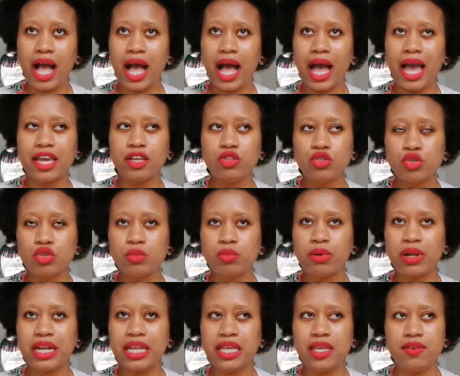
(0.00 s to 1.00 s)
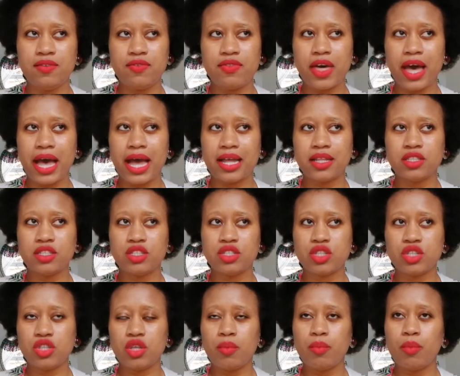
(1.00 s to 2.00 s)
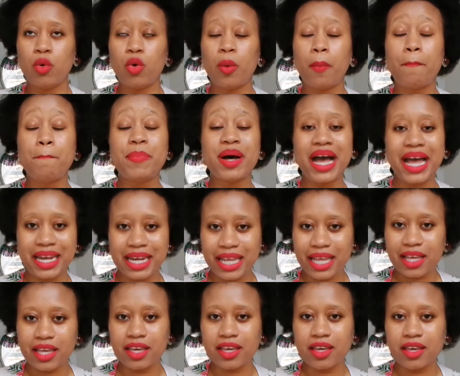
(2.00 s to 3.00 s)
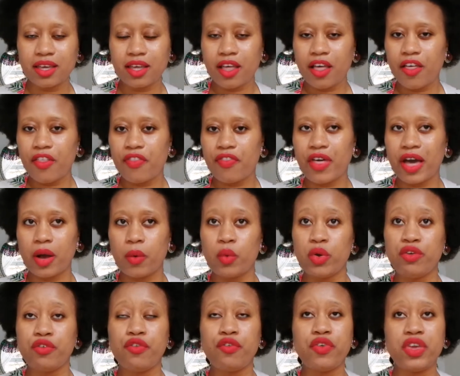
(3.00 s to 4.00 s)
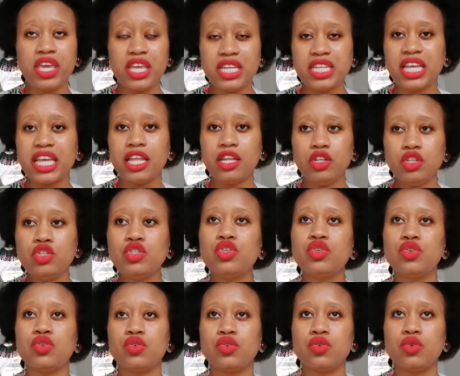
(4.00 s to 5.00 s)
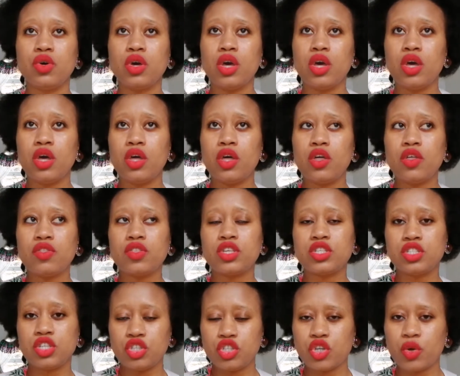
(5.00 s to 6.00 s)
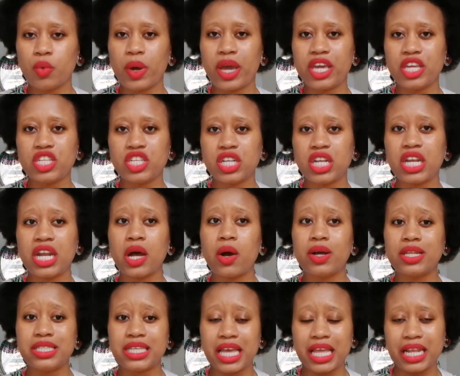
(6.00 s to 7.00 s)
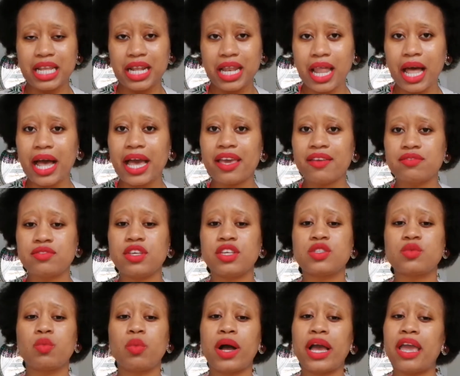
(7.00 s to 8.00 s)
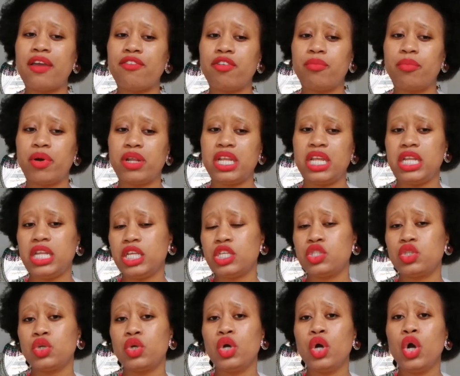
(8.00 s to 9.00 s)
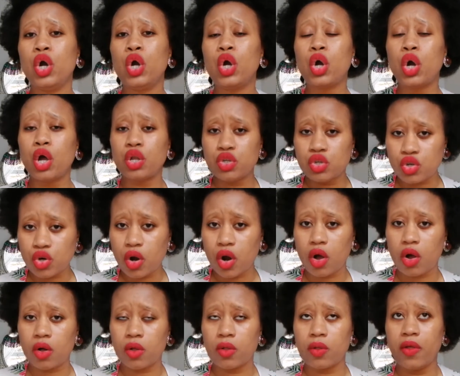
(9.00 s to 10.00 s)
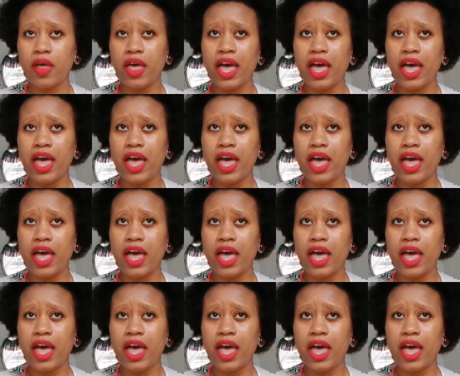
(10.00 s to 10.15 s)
I do believe that the more panic that we feed into the situation in our daily lives is what everybody needs to control.